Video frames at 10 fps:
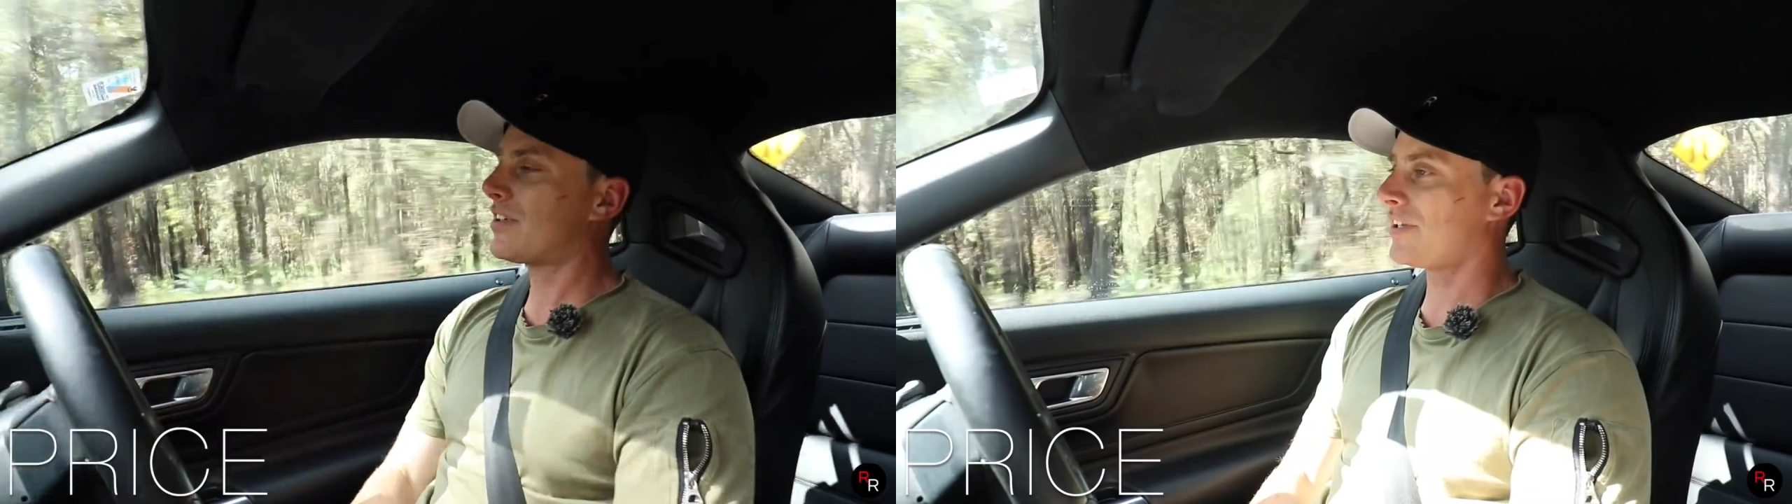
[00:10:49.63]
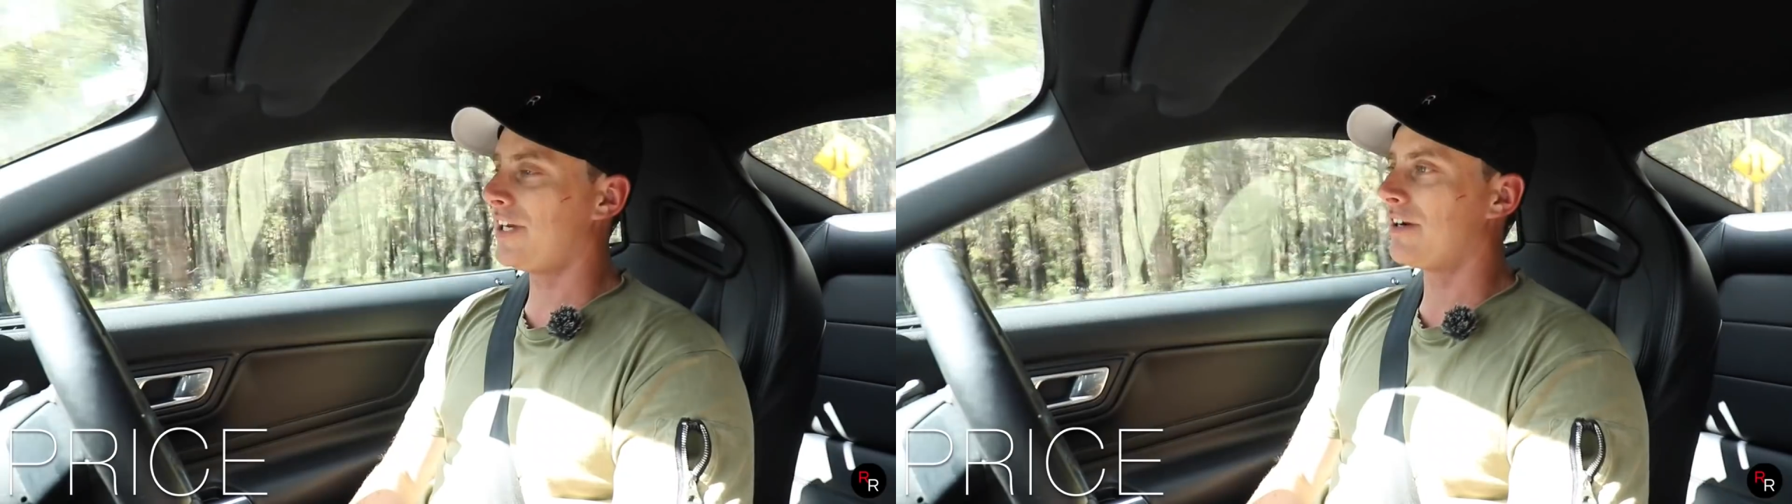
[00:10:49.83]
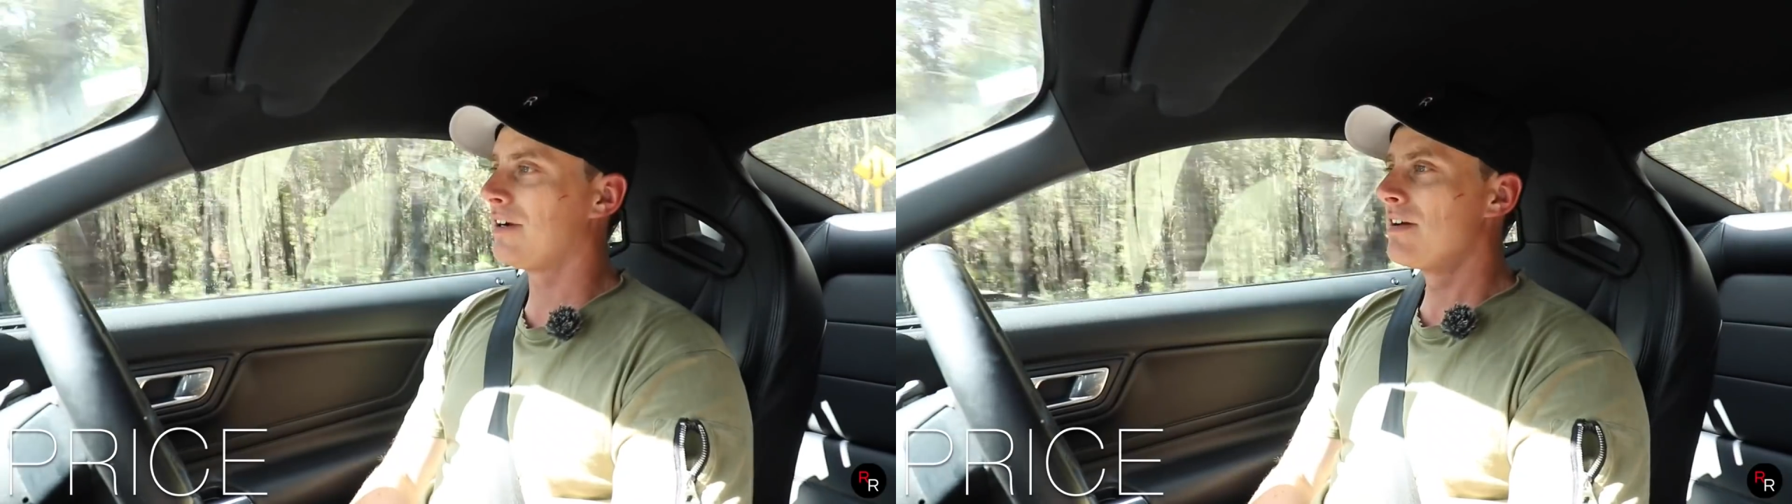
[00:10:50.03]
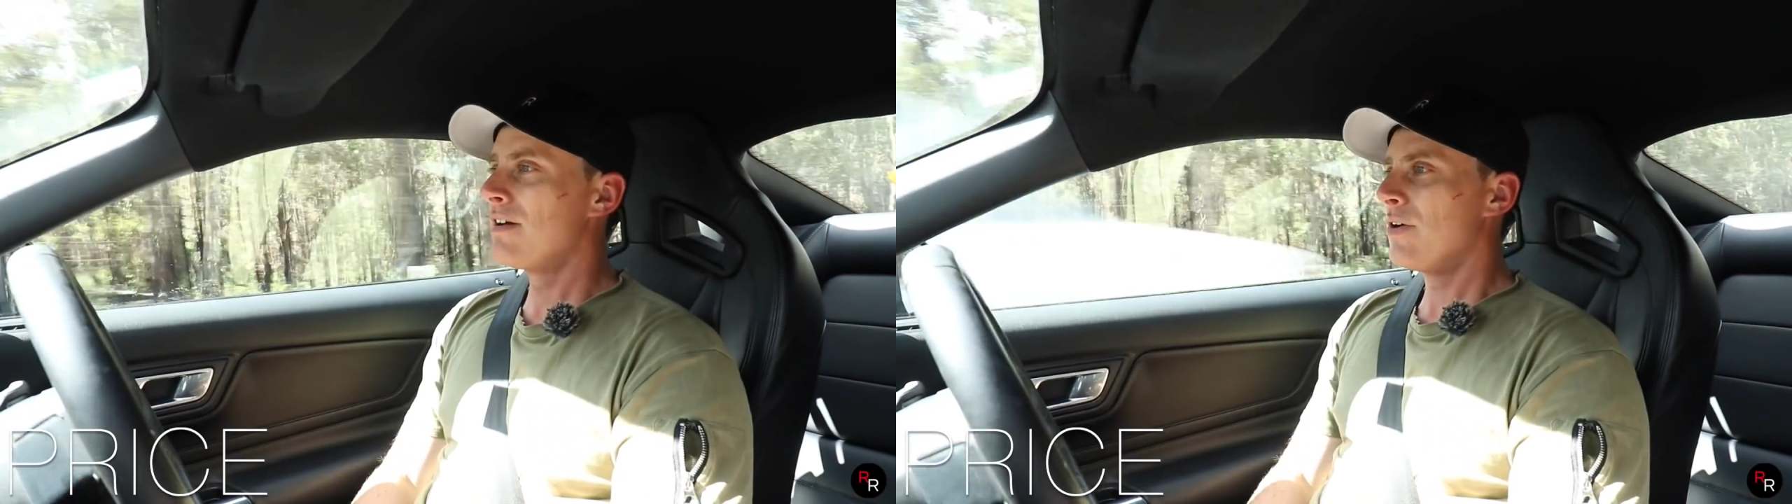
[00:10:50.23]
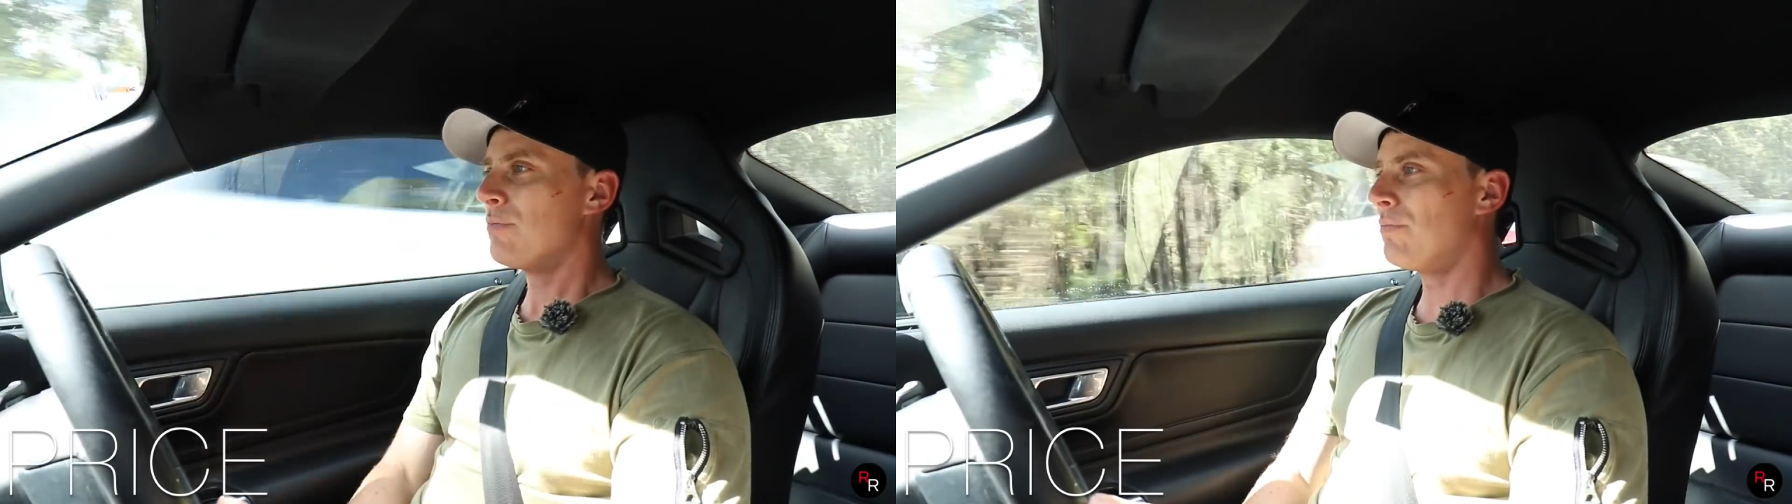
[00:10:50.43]
clear,
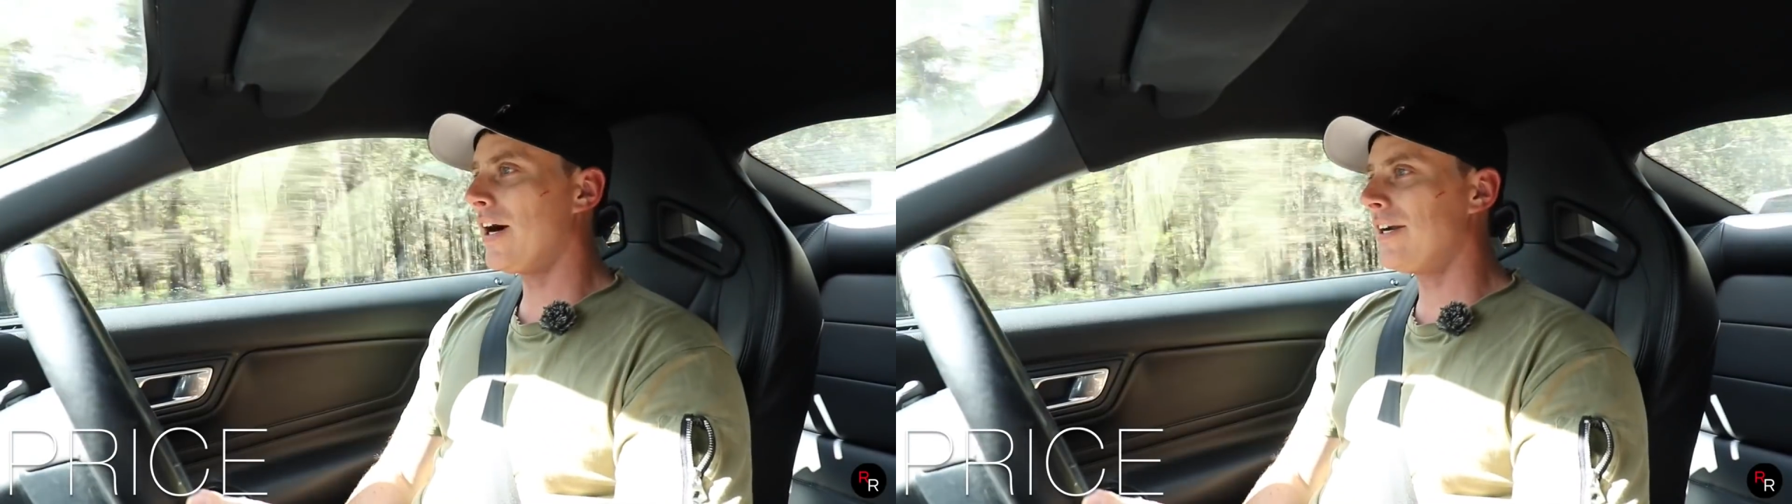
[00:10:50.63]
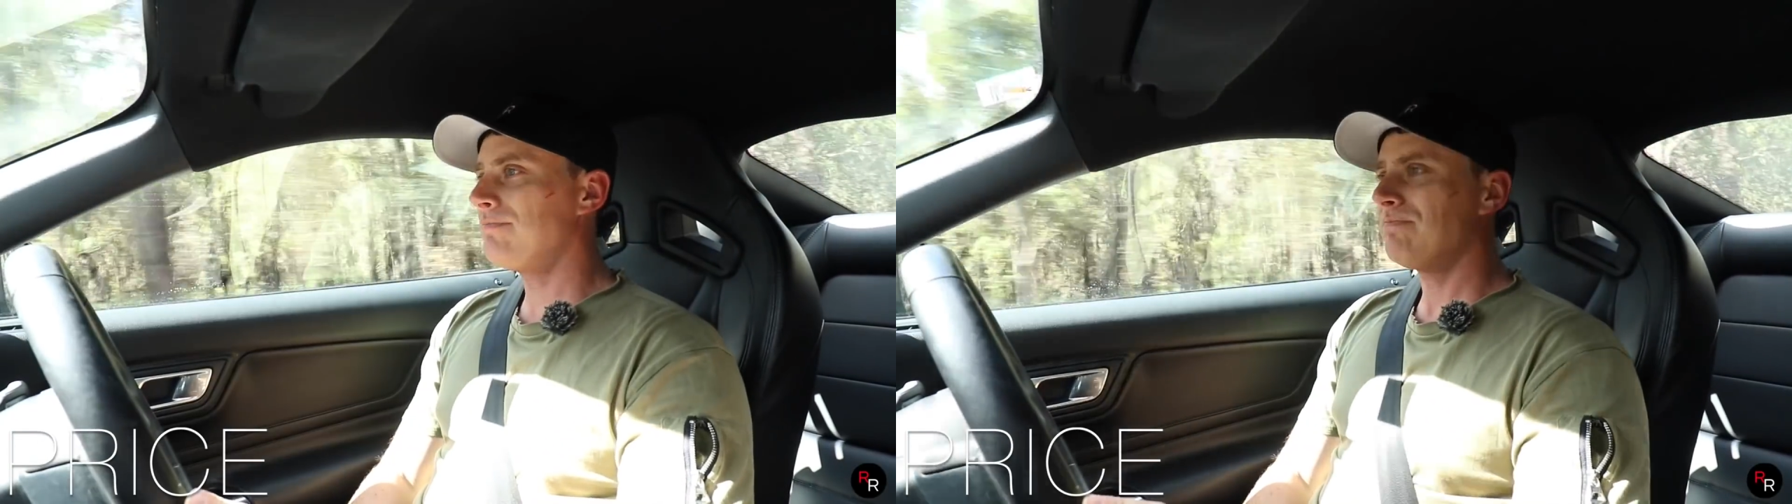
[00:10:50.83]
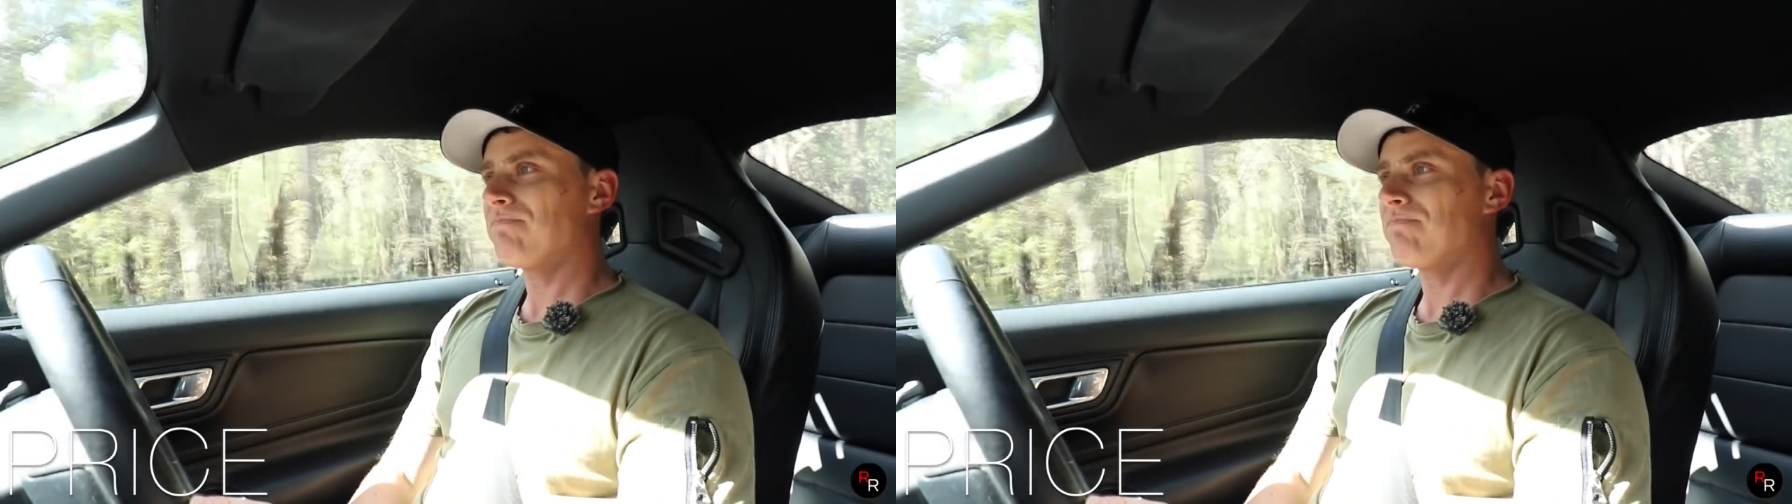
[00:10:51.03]
but